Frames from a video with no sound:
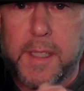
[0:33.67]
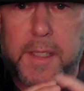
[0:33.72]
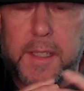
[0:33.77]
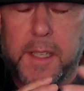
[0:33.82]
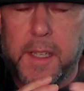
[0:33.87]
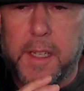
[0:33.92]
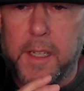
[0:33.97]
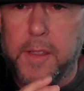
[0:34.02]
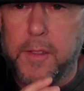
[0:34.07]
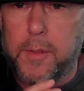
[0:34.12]

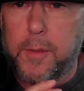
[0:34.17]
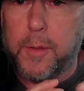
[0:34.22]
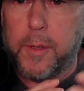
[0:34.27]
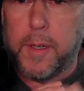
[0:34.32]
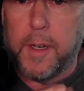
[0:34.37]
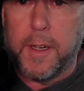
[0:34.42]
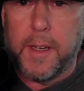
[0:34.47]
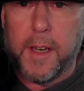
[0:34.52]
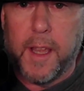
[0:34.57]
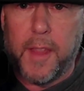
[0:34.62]
get into it.
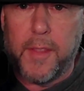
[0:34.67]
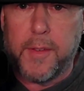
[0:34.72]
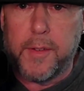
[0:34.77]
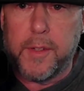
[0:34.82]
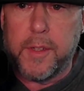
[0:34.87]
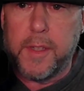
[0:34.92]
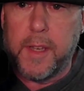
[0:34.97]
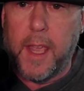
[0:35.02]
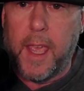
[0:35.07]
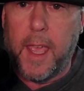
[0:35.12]
Another
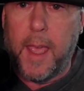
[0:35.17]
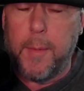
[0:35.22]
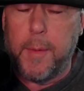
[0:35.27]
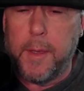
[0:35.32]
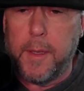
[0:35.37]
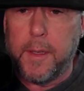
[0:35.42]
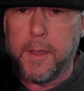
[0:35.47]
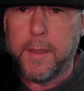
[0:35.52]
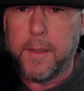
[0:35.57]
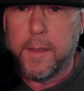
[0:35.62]

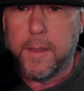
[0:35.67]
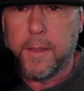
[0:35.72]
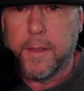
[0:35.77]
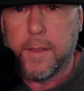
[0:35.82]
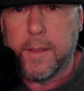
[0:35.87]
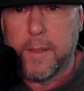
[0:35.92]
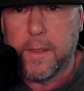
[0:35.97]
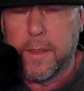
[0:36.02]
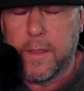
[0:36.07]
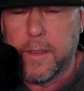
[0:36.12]
stabbing.
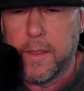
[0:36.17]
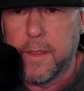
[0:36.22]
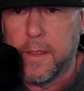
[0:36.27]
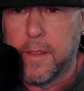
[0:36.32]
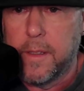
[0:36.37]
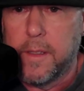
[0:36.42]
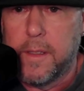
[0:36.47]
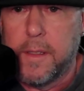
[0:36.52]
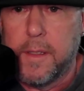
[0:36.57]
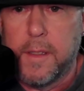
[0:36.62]

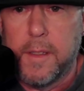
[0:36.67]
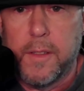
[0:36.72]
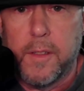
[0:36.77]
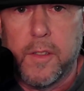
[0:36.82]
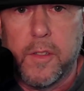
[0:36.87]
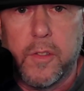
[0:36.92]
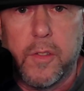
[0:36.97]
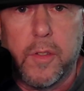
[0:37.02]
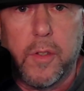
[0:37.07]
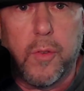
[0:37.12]

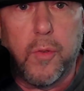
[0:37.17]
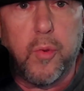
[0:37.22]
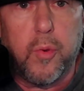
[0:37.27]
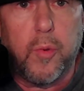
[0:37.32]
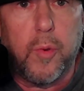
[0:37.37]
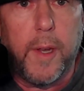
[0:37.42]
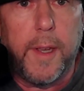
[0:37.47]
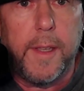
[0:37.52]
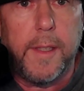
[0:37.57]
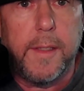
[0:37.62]
It's
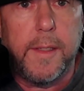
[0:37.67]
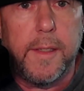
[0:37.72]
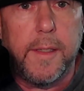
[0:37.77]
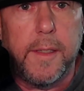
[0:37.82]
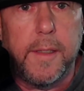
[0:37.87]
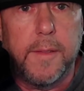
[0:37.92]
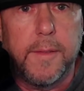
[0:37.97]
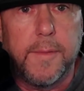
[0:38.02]
crazy.